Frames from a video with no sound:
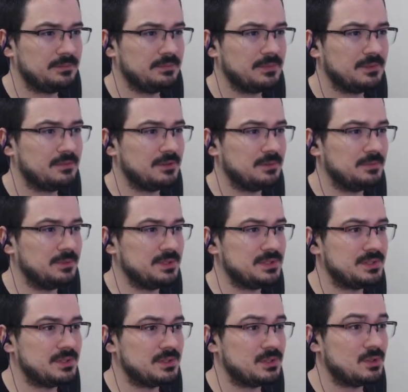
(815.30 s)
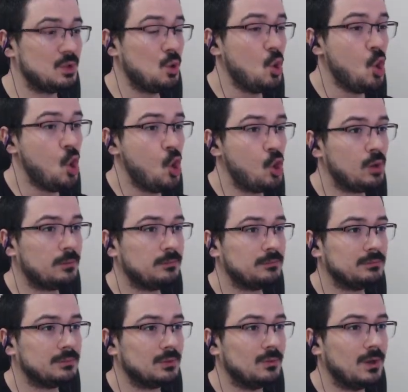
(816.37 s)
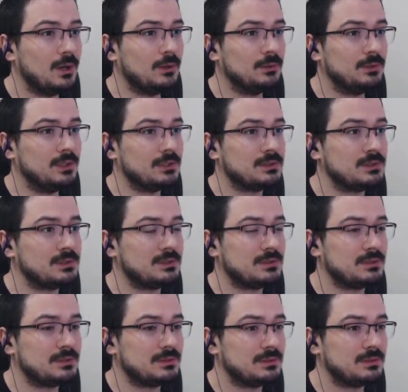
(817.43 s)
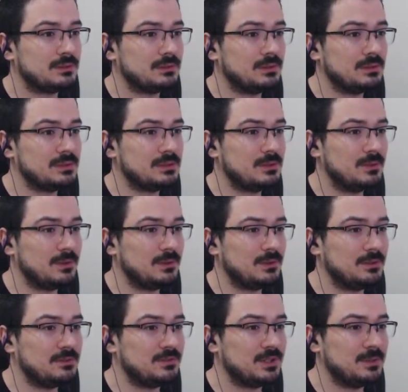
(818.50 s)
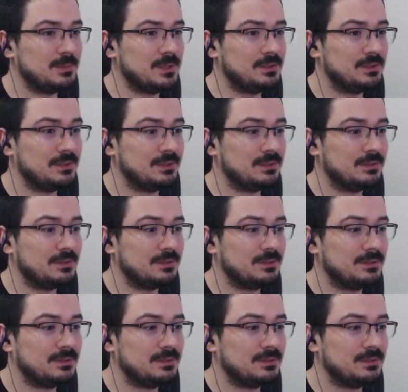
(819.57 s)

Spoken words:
from distance. Wow, that's quite a lot of adamantite.